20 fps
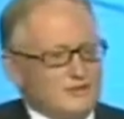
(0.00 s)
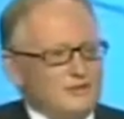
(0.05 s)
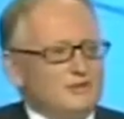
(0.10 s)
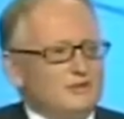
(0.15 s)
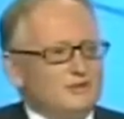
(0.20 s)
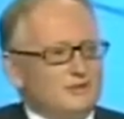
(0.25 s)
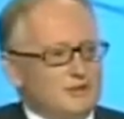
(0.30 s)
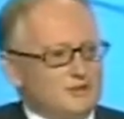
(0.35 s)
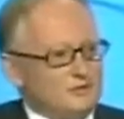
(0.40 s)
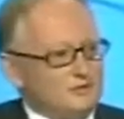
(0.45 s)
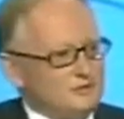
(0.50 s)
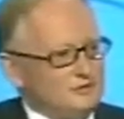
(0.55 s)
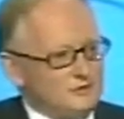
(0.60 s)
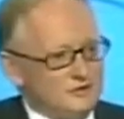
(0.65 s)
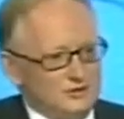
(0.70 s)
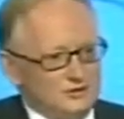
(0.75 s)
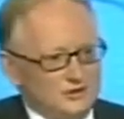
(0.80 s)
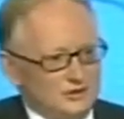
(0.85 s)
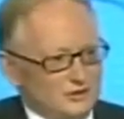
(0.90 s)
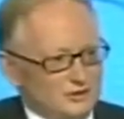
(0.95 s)
years,
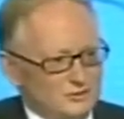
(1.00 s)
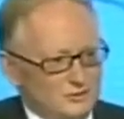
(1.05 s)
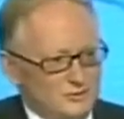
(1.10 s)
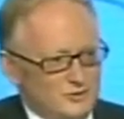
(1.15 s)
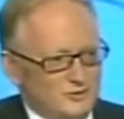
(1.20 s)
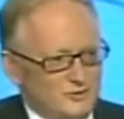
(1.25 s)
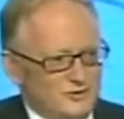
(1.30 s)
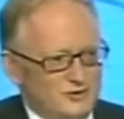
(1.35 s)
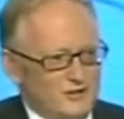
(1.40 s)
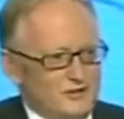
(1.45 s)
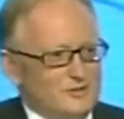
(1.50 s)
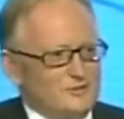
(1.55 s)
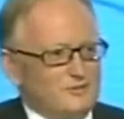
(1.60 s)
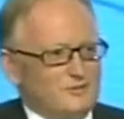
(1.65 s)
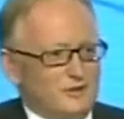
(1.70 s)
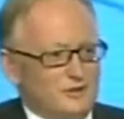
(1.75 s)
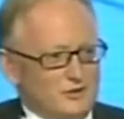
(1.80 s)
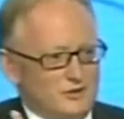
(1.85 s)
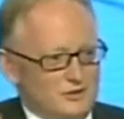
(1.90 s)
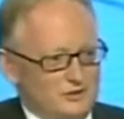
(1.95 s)
50 years or more,
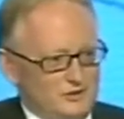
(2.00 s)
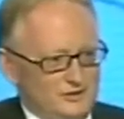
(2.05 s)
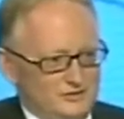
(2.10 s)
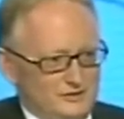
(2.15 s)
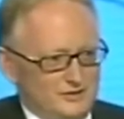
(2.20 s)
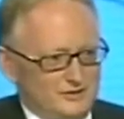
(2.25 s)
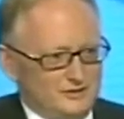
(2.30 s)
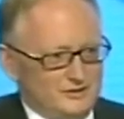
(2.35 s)
brokers have